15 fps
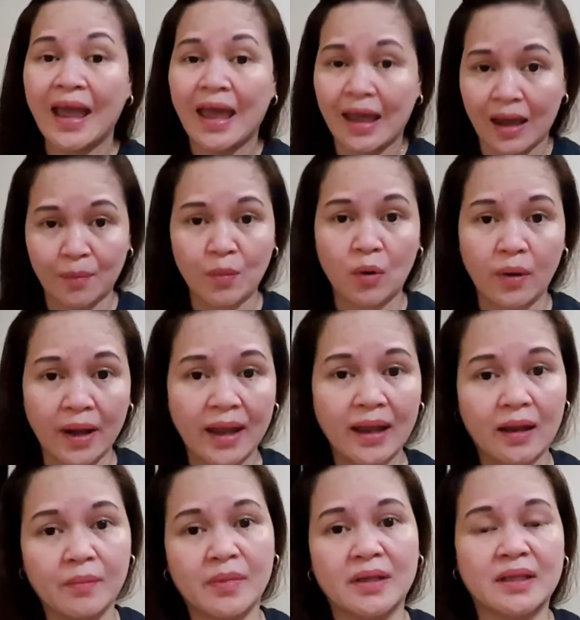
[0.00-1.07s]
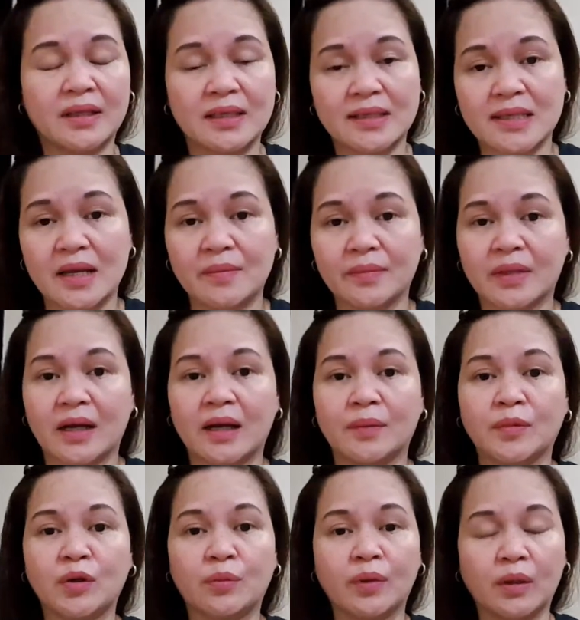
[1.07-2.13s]
MOM, and at the same time
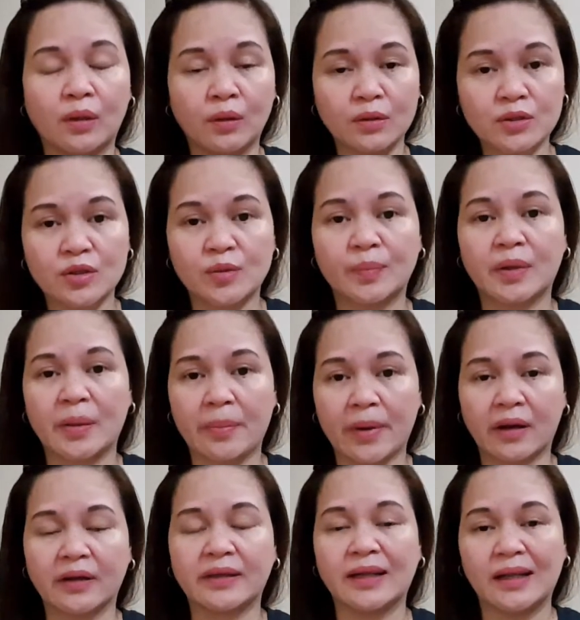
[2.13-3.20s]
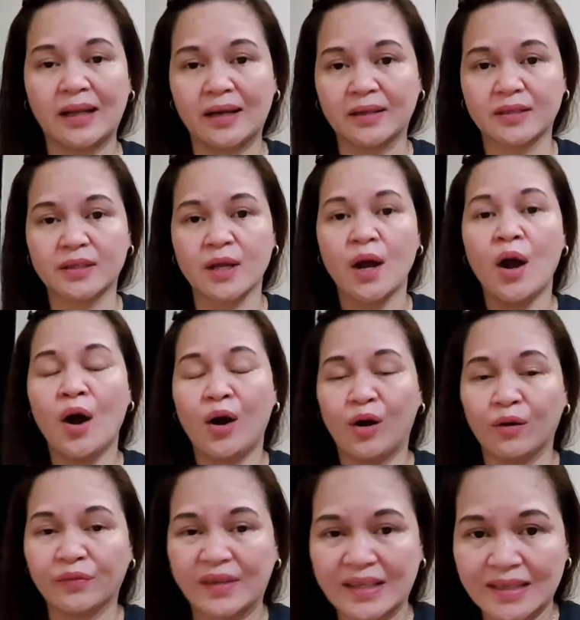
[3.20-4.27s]
you will also prepare the logs
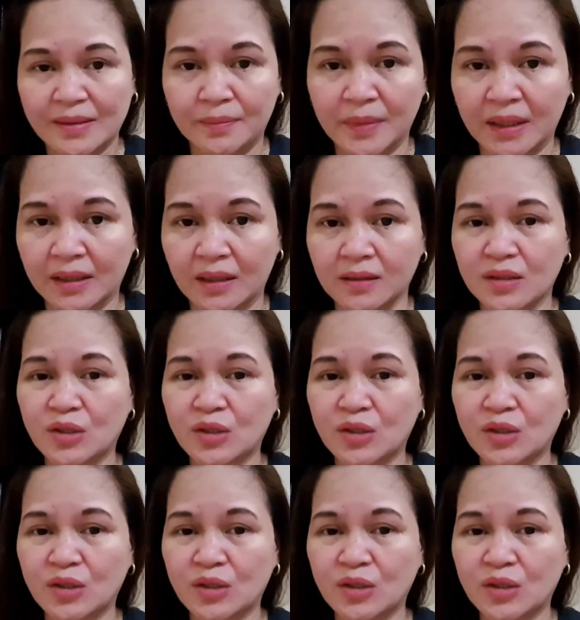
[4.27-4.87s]
of the submittals.